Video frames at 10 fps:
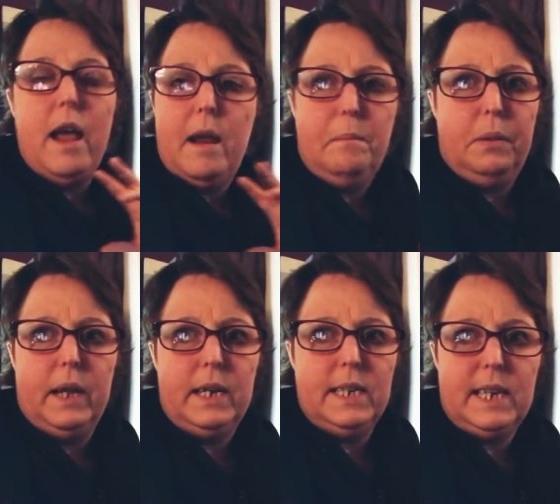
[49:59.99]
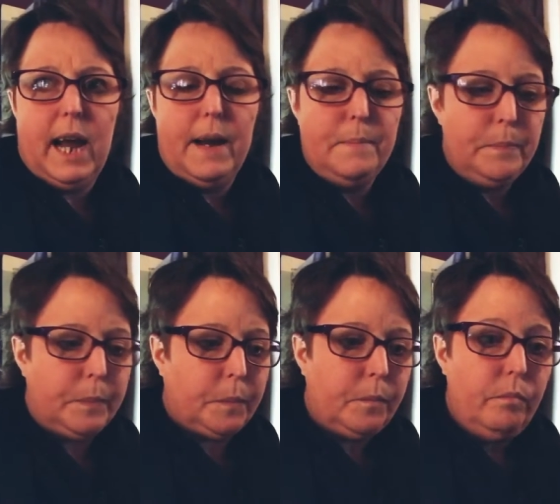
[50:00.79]
in plenty time
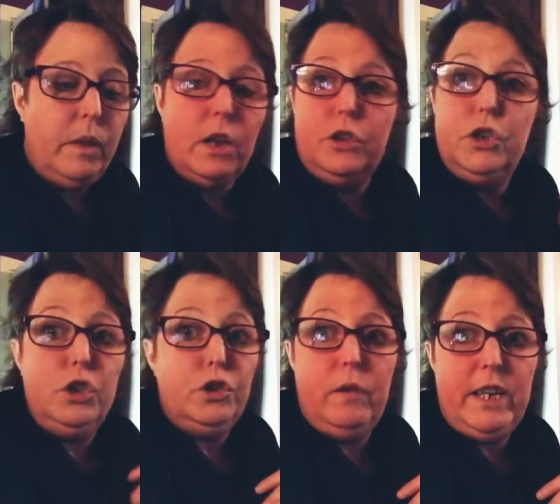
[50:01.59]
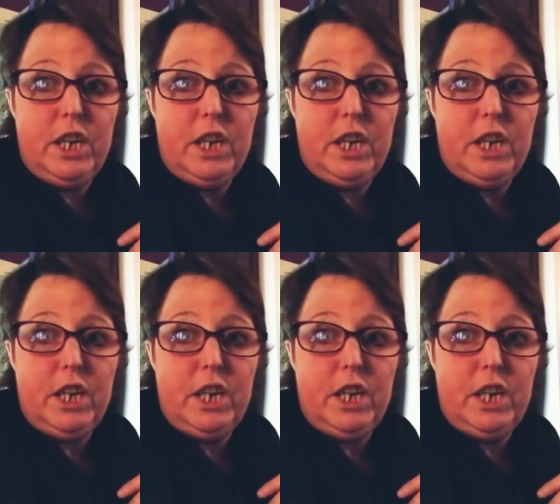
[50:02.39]
so just reach